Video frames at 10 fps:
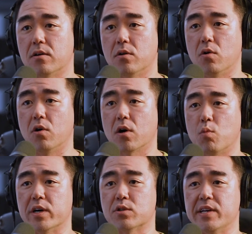Or
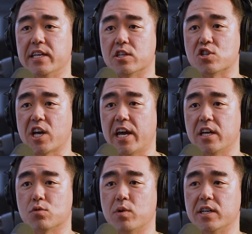what do we need to
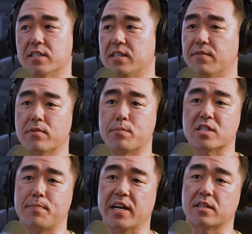change? What is a different
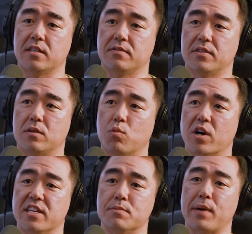perspective? And what
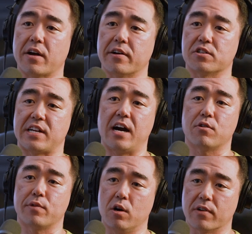are these barriers and how
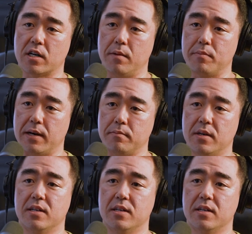do we overcome them?